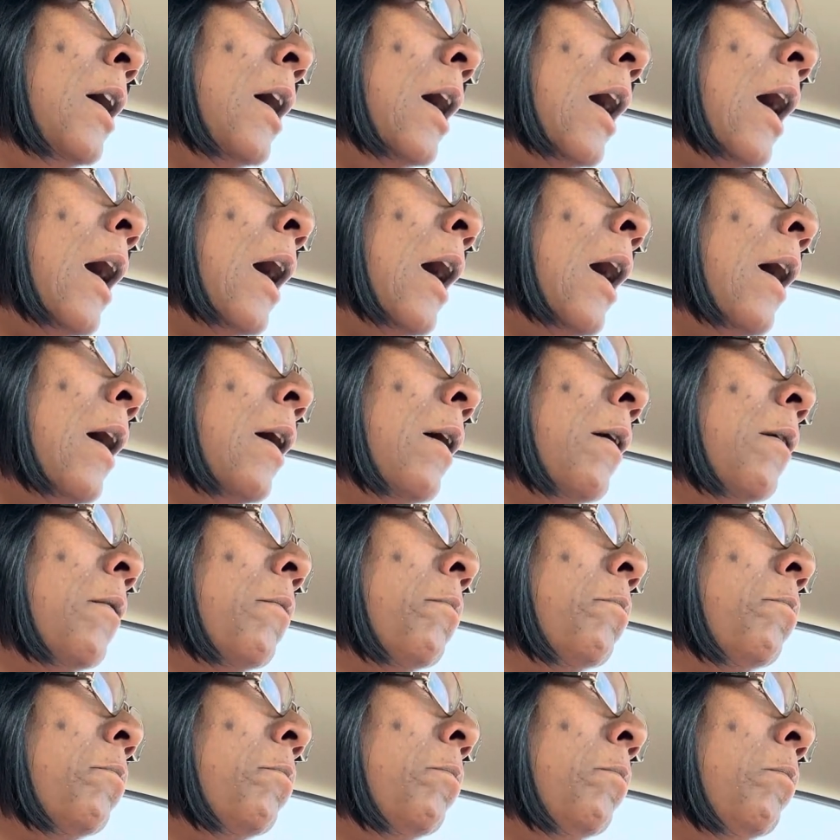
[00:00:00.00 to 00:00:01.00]

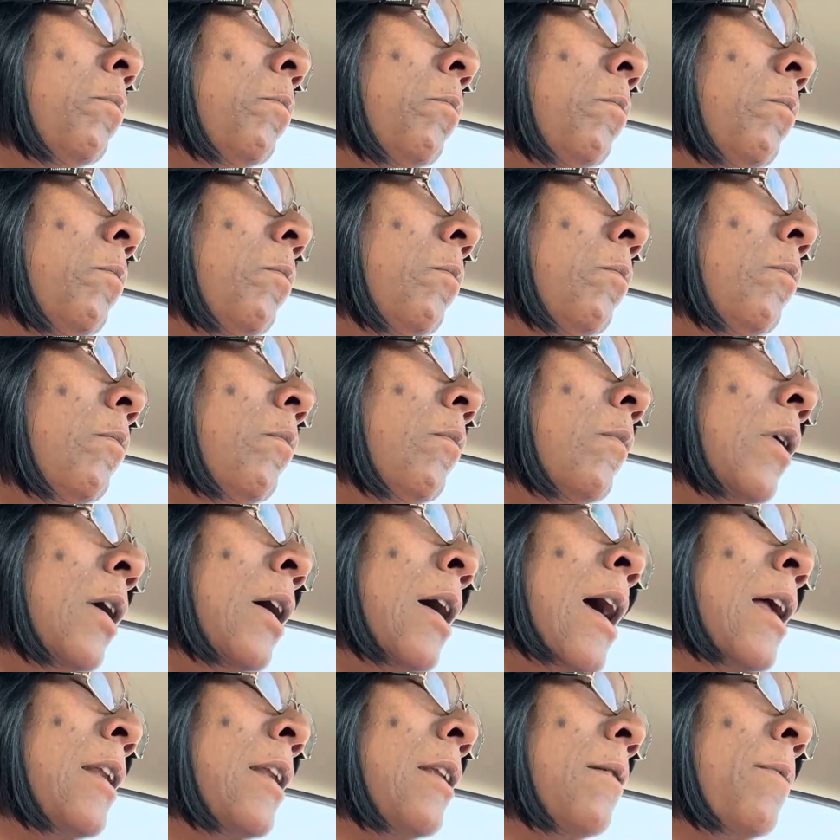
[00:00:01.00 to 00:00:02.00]
it
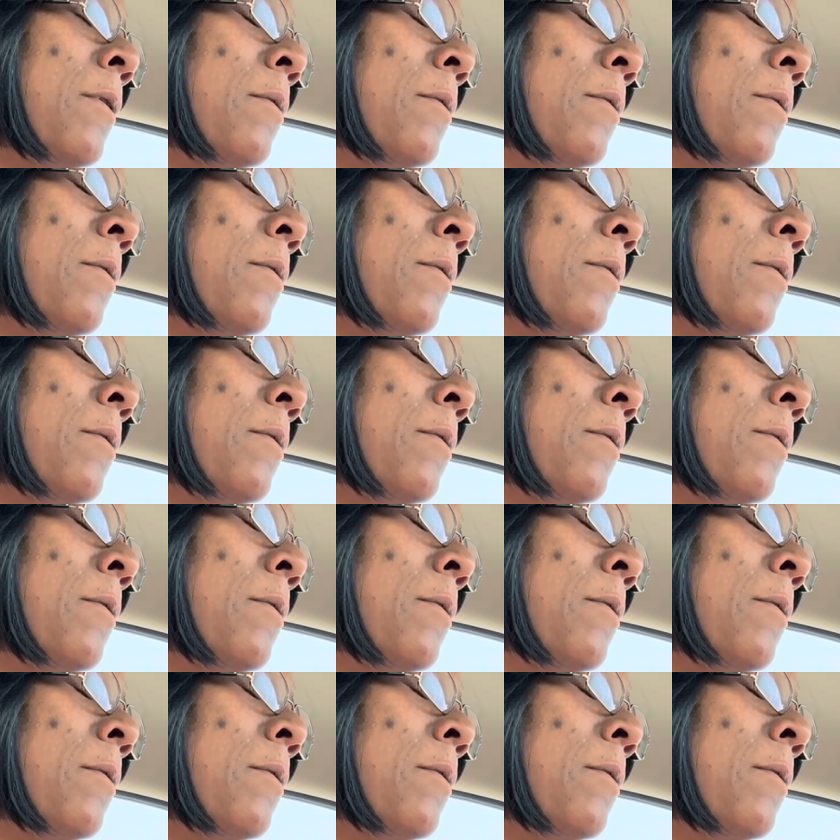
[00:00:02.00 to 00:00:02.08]
had to be